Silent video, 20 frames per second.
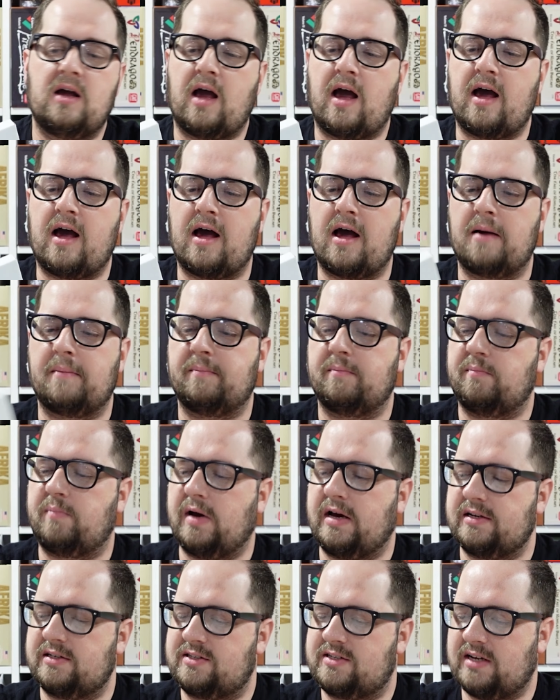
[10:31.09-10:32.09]
Um,
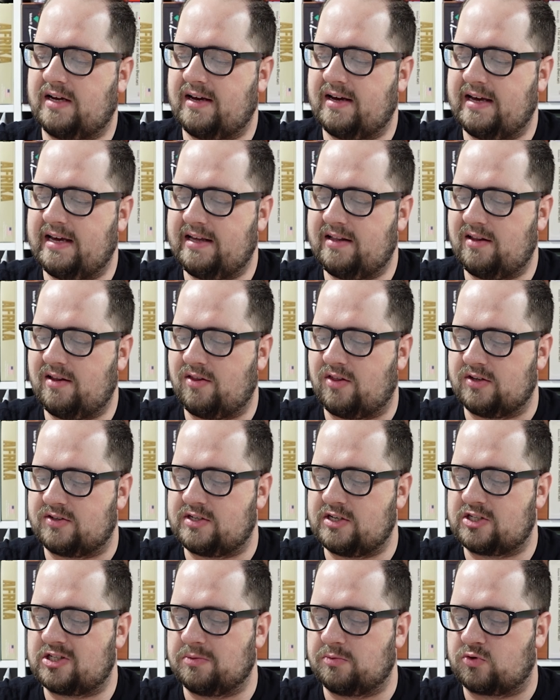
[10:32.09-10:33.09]
but uh, the
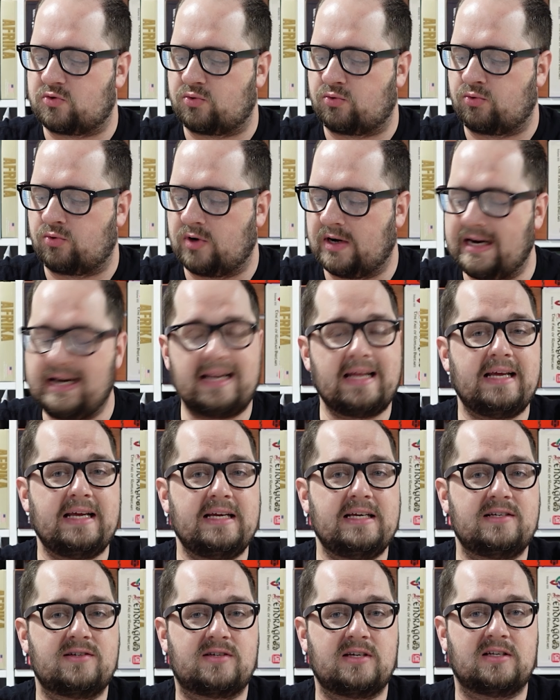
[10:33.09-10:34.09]
system's really
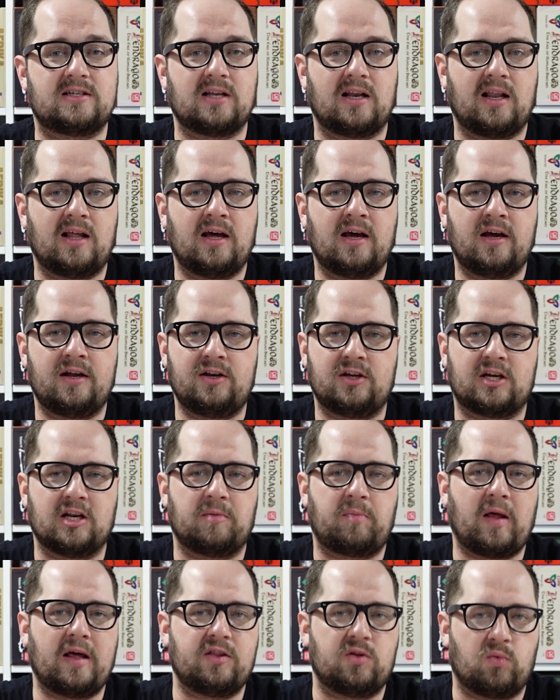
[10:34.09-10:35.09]
easy to learn. You're
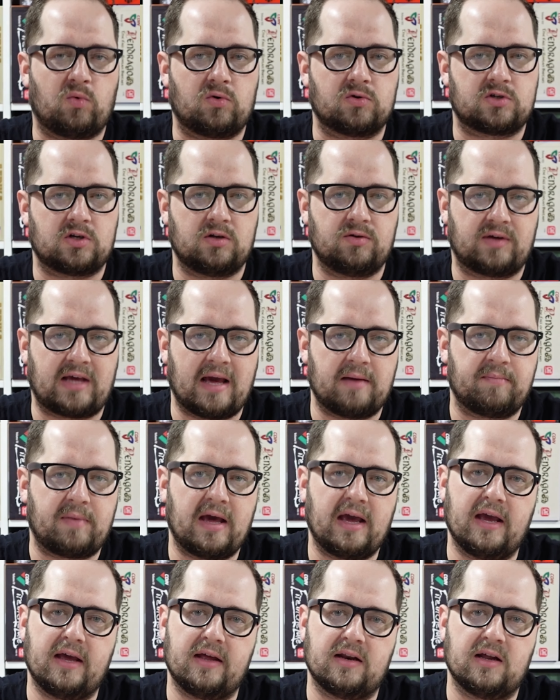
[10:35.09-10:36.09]
gonna play the Waterloo
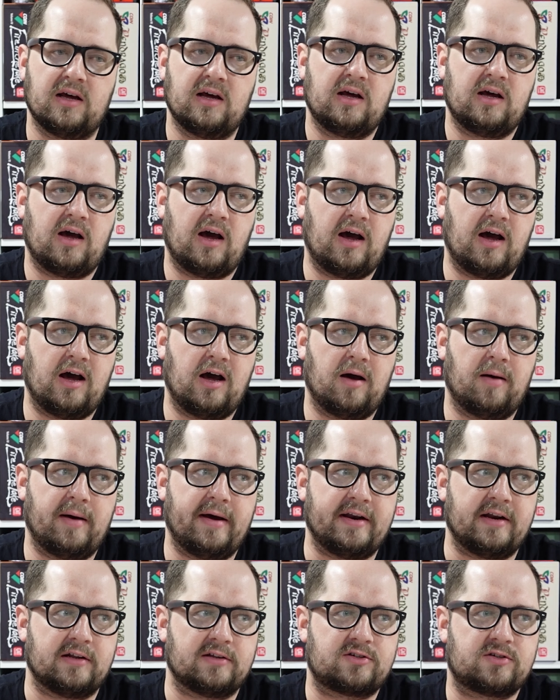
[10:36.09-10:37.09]
campaign. Uh,
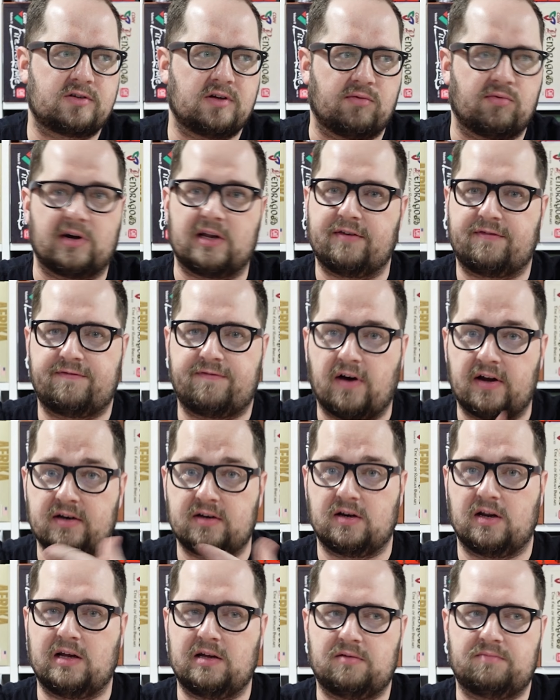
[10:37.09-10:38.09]
and it's a really
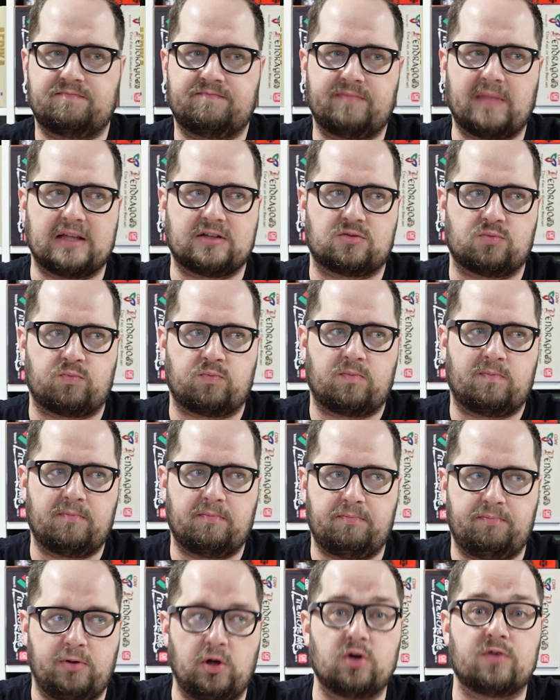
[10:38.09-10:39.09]
fun it's a
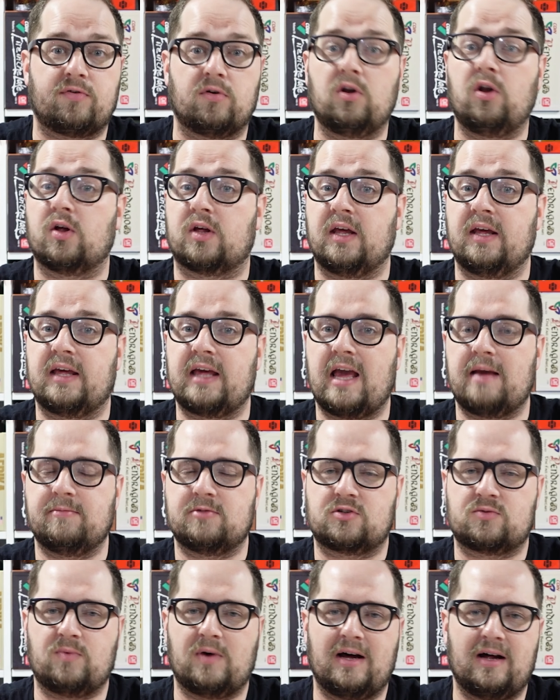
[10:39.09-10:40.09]
beautiful looking game
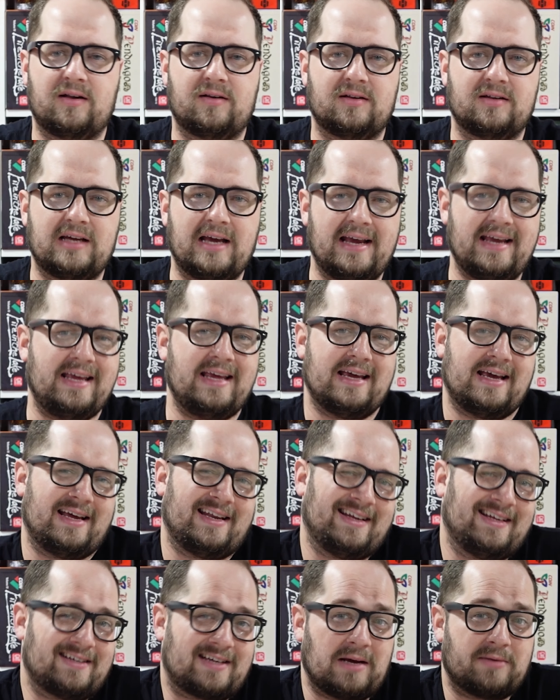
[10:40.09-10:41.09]
as well,
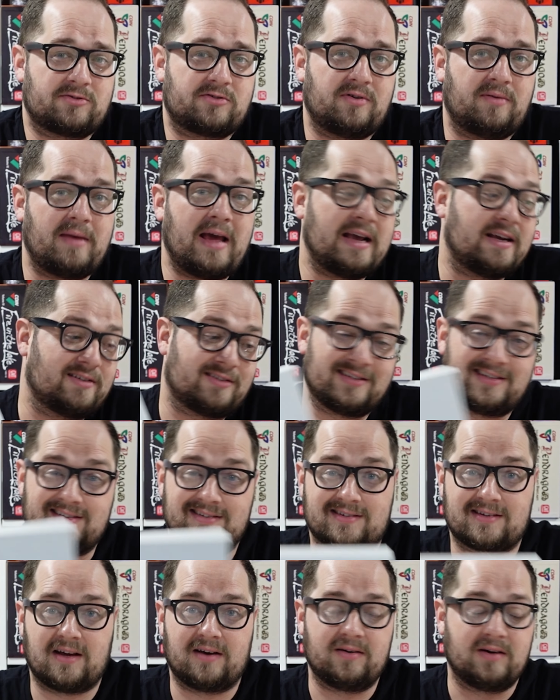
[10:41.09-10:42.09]
and it comes from a magazine.
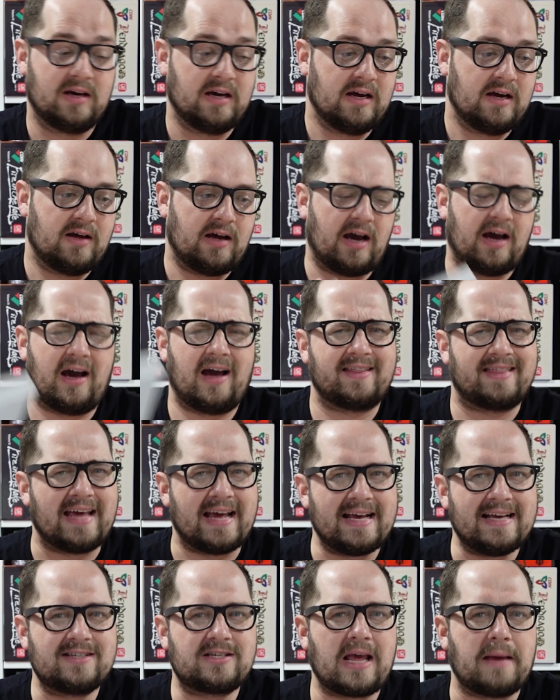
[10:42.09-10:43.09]
So uh, there
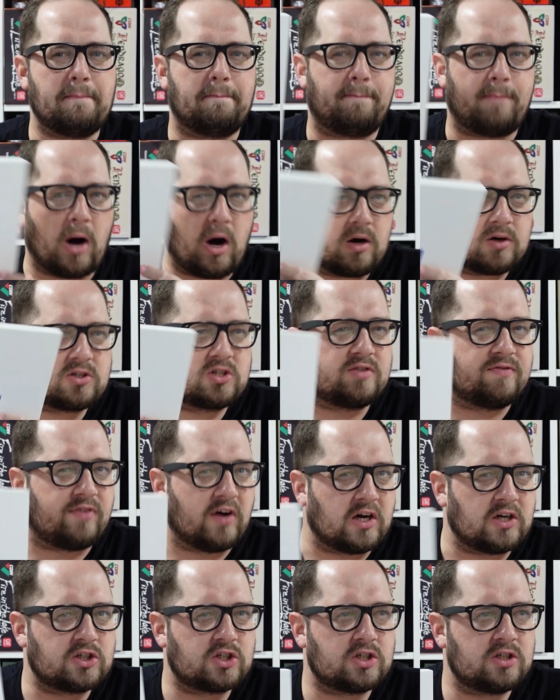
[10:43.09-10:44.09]
is a boxed
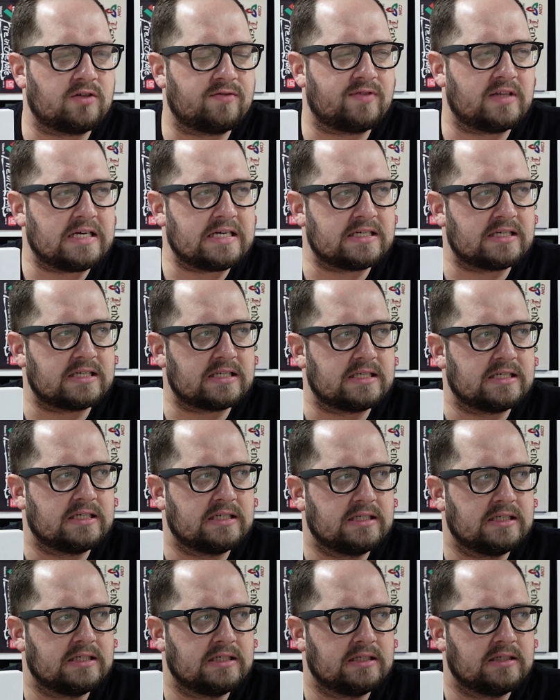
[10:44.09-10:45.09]
version of this.
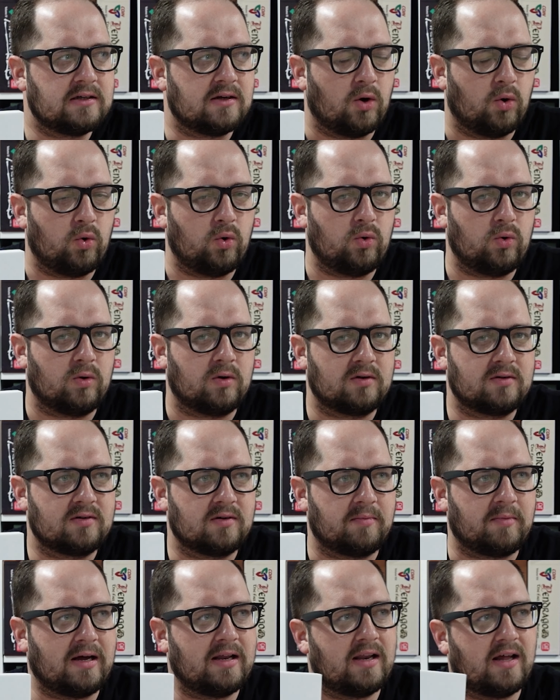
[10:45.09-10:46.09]
Oh,
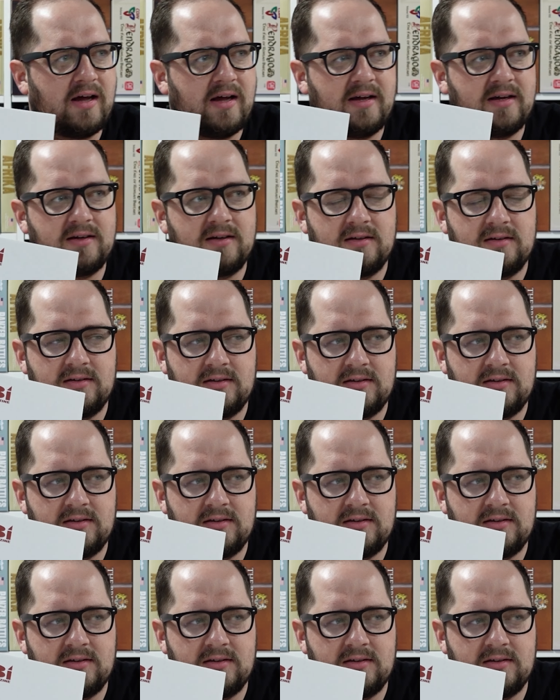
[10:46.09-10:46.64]
am I lying?